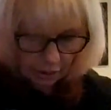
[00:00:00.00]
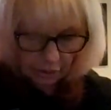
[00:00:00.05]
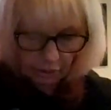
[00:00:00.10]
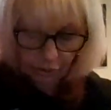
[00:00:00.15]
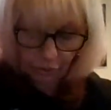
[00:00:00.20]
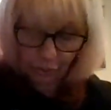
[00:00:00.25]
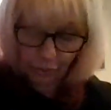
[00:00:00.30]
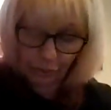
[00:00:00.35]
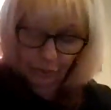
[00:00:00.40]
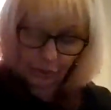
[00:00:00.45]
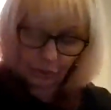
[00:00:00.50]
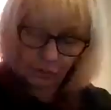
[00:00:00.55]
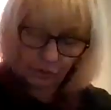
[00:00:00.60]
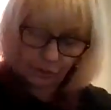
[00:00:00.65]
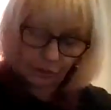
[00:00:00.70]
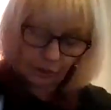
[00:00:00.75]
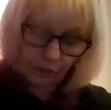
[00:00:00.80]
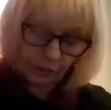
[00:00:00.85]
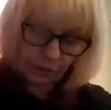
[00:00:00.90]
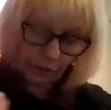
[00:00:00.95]
The world.
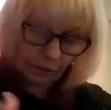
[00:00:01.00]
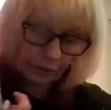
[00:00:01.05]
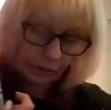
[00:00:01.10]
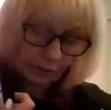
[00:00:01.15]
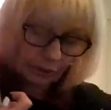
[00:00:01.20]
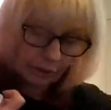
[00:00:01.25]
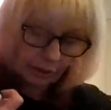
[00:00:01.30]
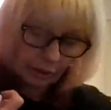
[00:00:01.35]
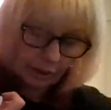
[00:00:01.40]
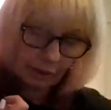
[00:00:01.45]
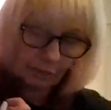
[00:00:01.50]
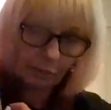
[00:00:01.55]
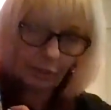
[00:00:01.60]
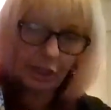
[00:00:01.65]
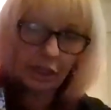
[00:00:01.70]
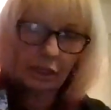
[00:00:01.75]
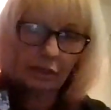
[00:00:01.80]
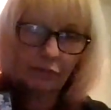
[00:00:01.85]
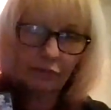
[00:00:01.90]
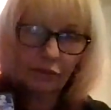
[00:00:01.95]
The
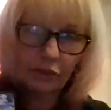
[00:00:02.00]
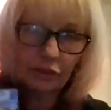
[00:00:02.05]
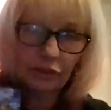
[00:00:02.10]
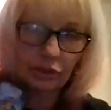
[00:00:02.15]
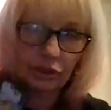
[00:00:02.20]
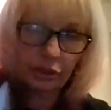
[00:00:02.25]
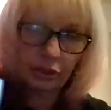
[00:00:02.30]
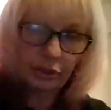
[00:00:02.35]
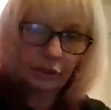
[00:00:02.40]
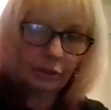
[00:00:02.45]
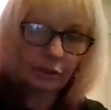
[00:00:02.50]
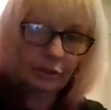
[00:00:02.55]
immediate future.